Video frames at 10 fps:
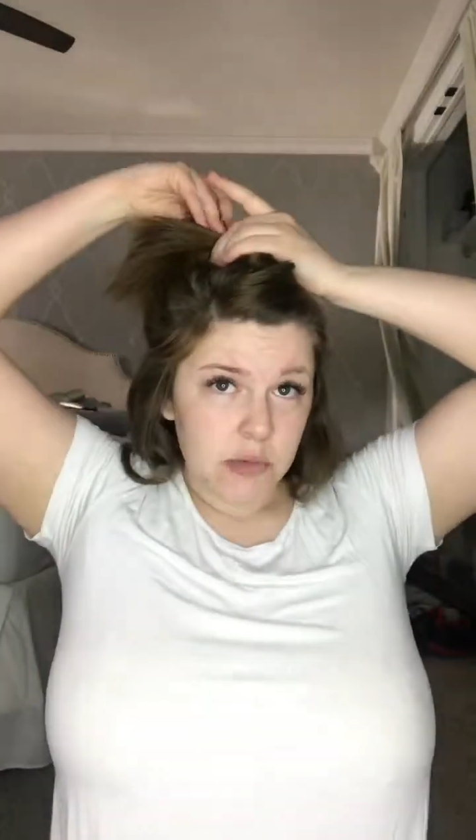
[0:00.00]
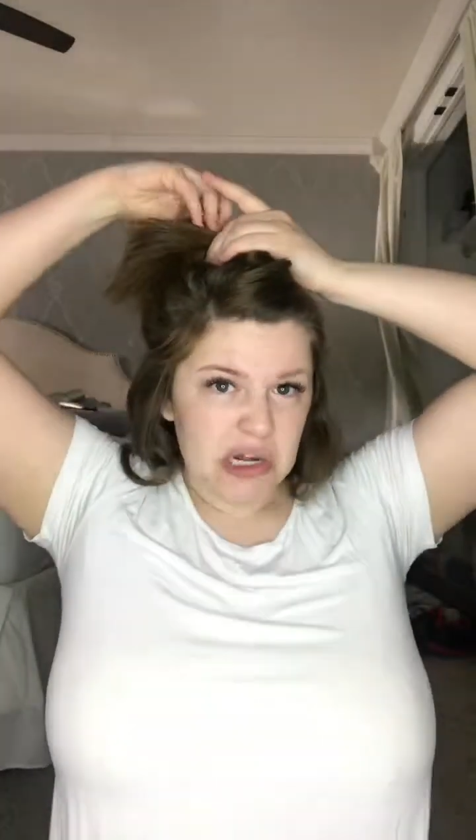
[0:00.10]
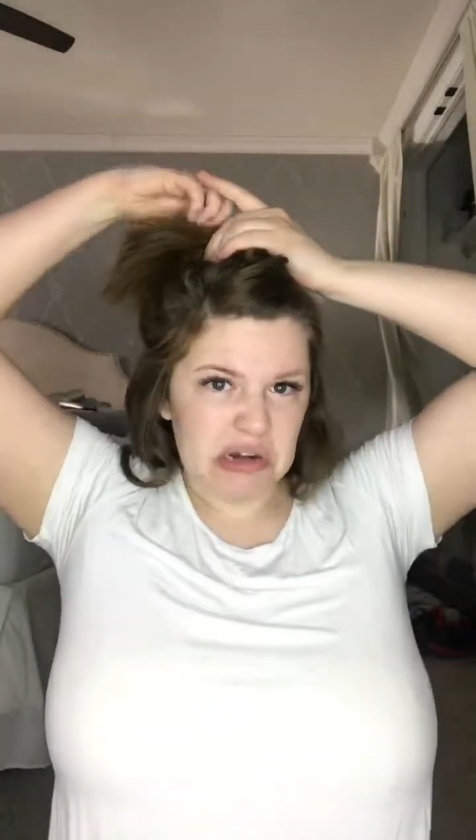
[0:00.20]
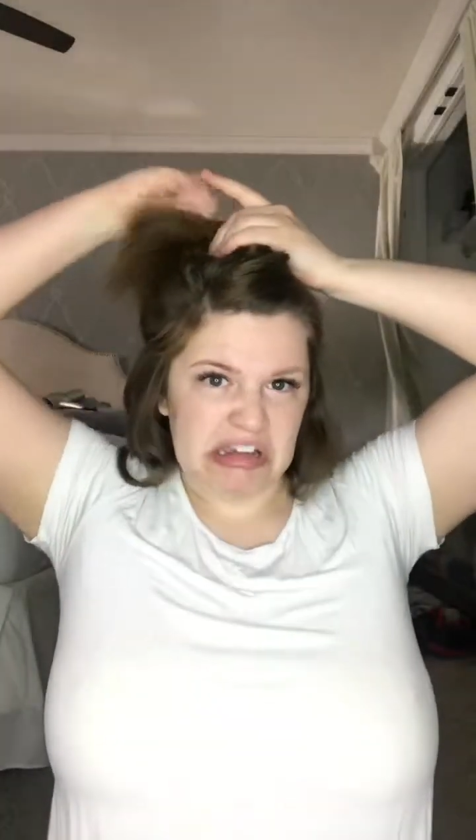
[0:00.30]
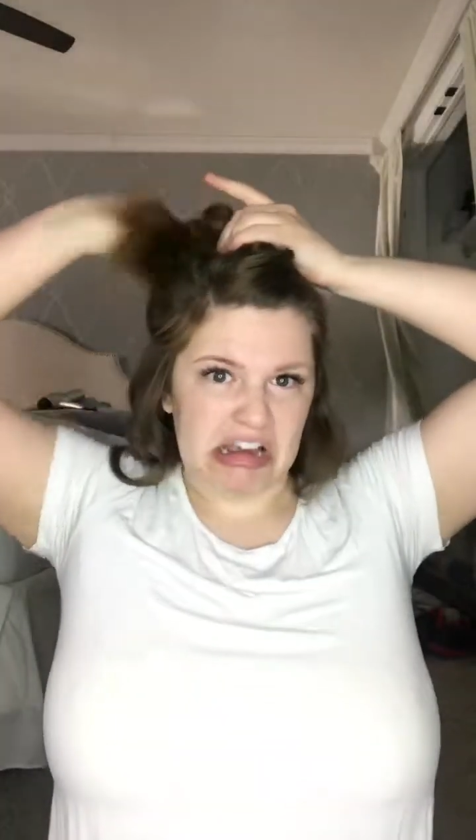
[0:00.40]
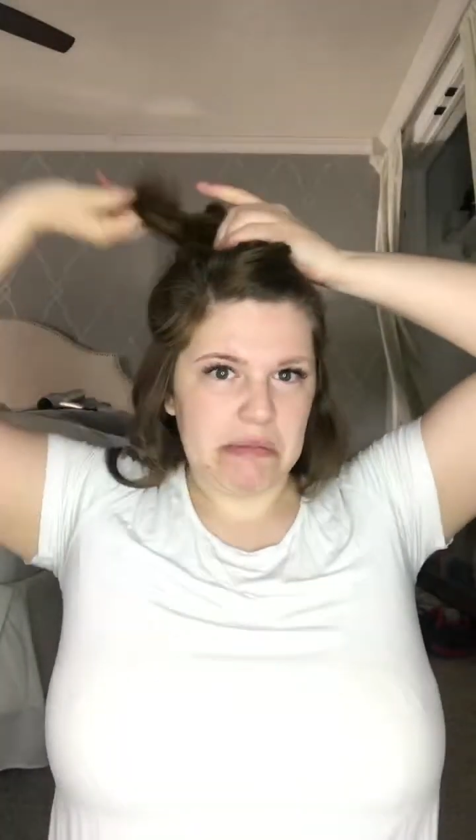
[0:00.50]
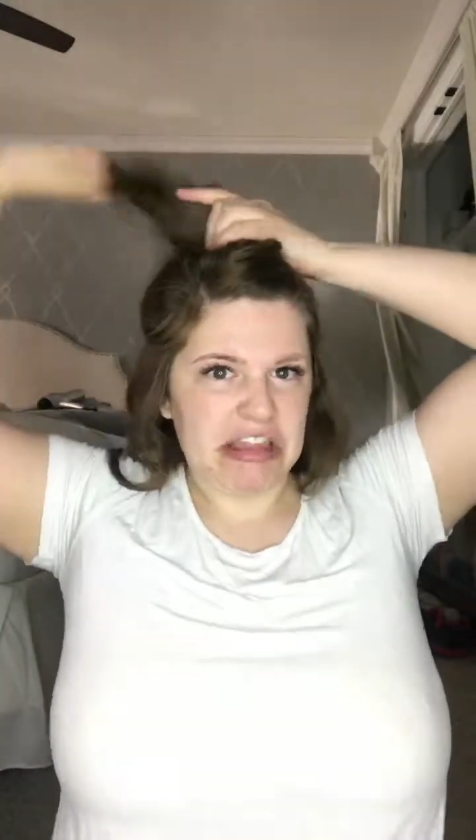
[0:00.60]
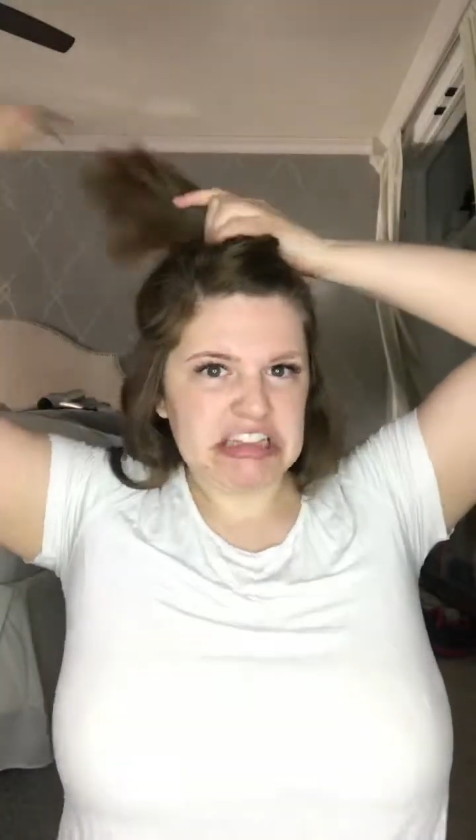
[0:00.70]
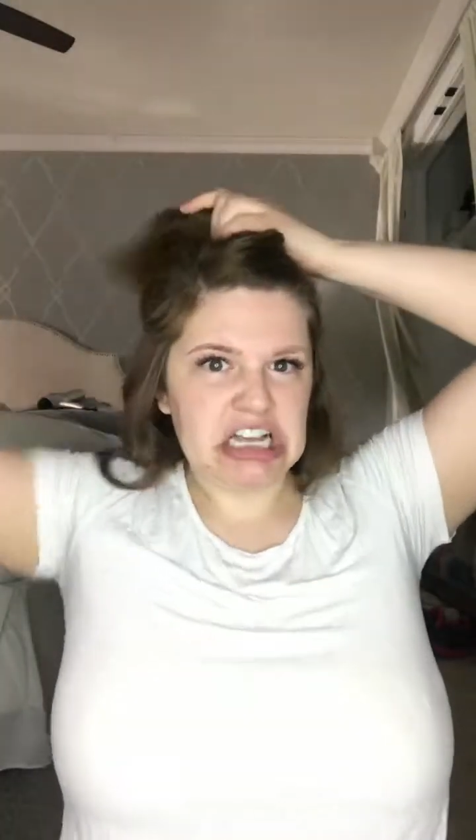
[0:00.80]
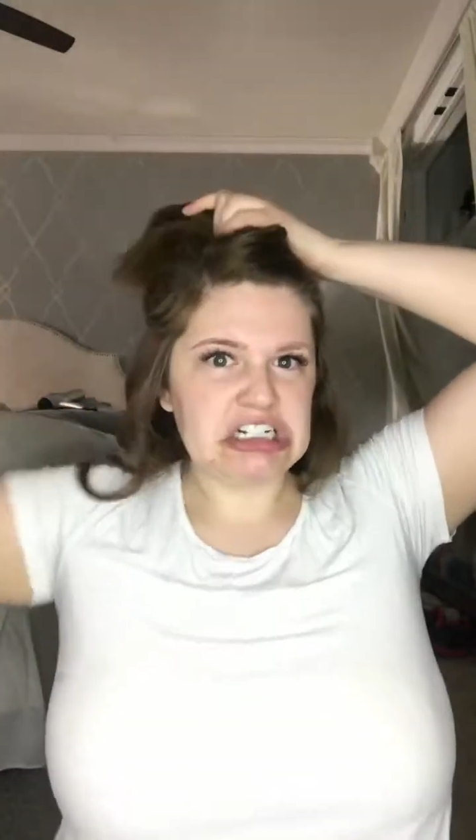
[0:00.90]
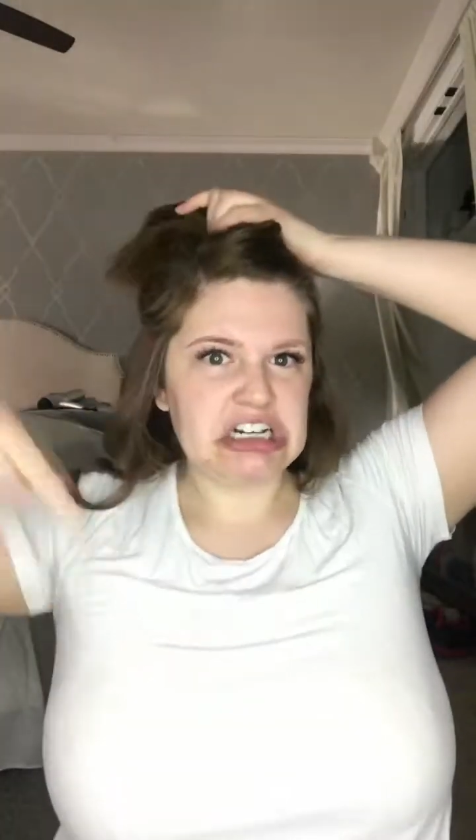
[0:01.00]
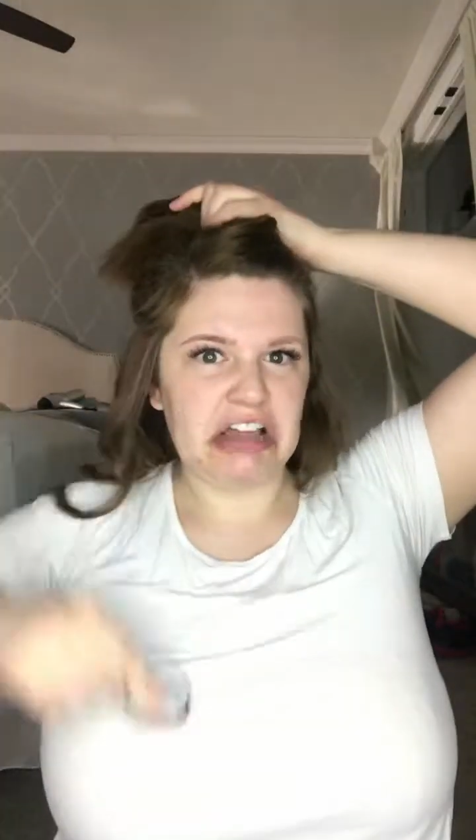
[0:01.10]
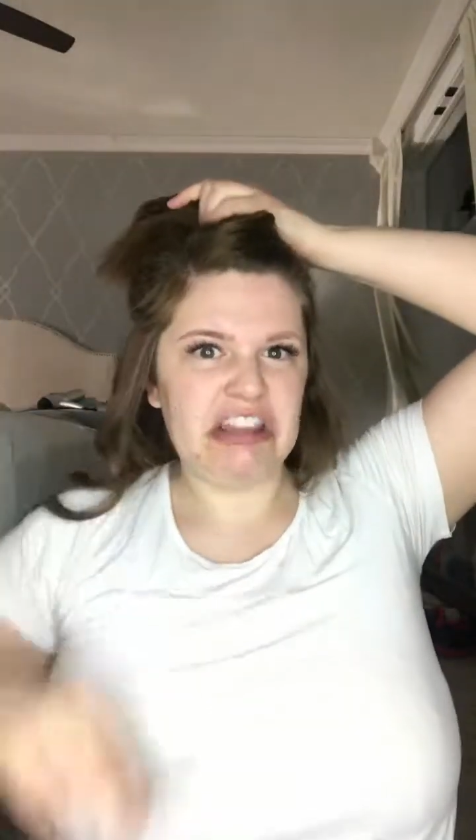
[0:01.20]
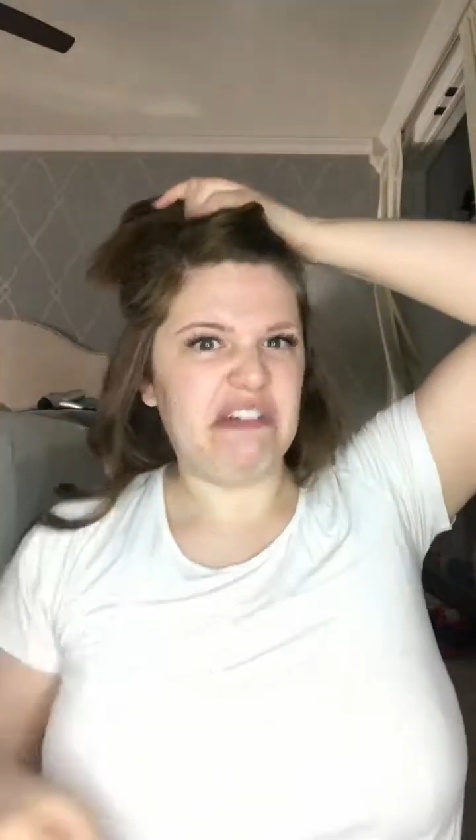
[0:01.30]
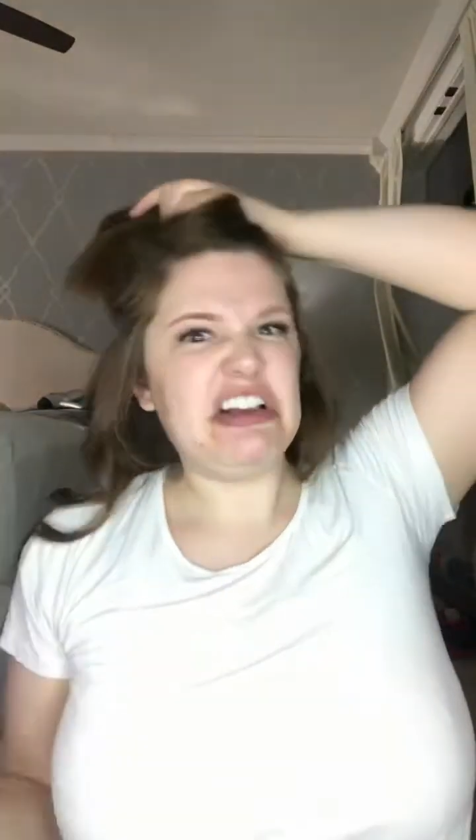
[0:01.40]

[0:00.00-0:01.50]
we don't care about the texture down there.